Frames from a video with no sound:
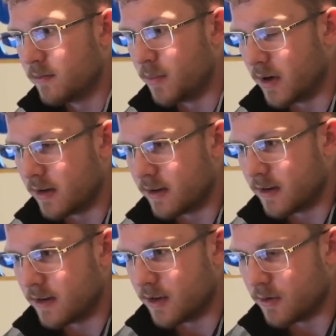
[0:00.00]
but
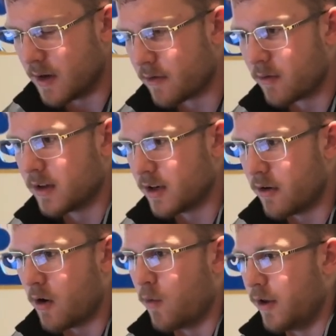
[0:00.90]
you never really know
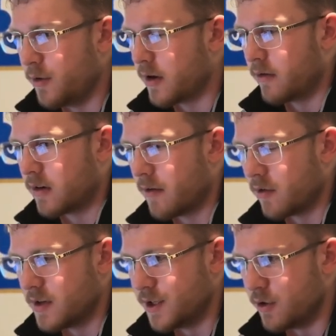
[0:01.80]
how well you can recover
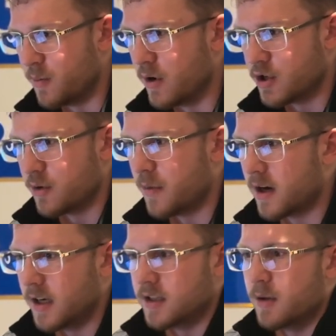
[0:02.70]
until you push your
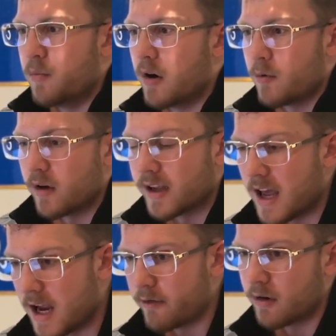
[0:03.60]
body to the point where it
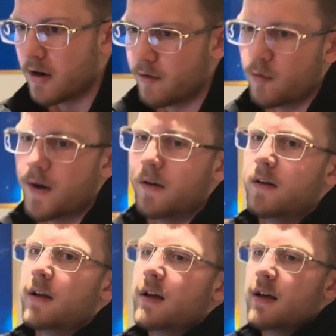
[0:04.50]
can't recover well.
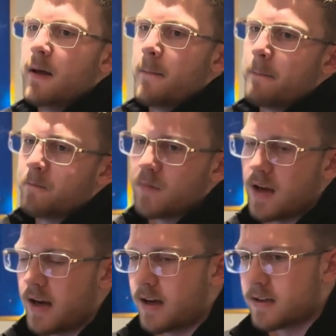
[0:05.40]

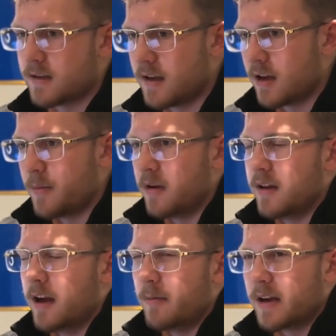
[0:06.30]
And I got to thinking about
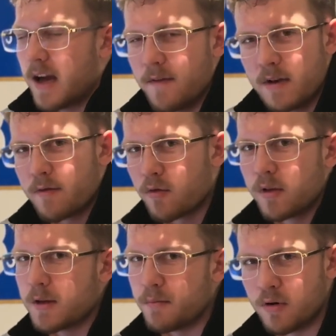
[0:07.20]
that. I'm like, I've never
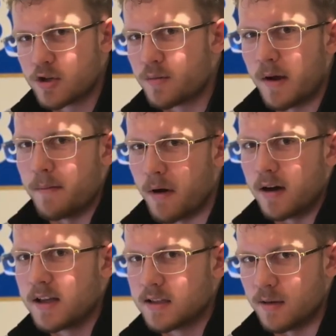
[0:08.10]
really pushed my
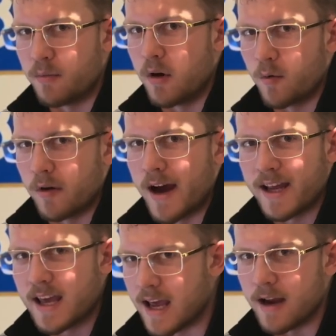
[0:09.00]
body to the point where I
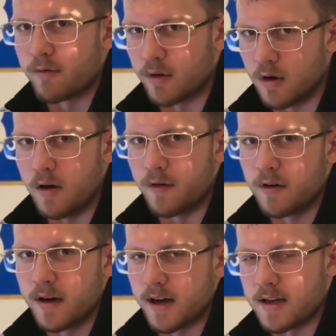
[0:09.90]
can't
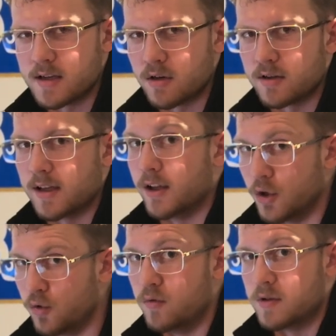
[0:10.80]
recover and I start to
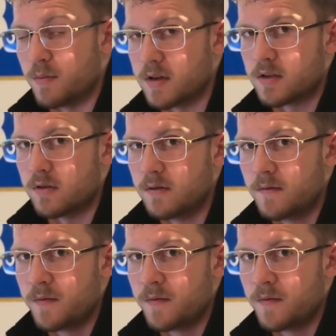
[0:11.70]
lose muscle.